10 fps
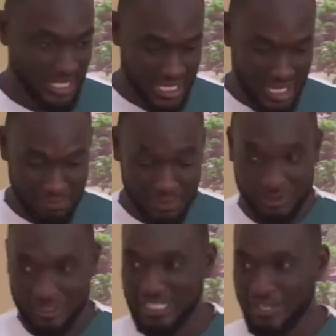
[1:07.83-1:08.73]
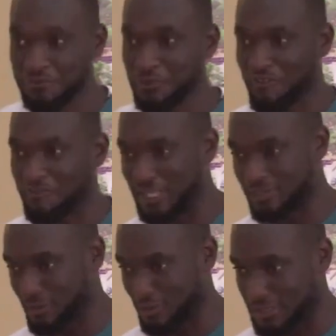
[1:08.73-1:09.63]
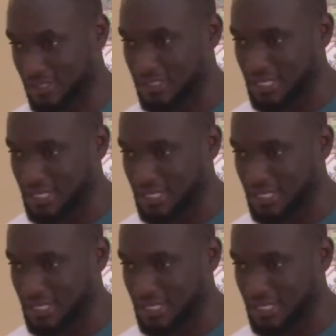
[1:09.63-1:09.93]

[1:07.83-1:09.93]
and to share a few of my thoughts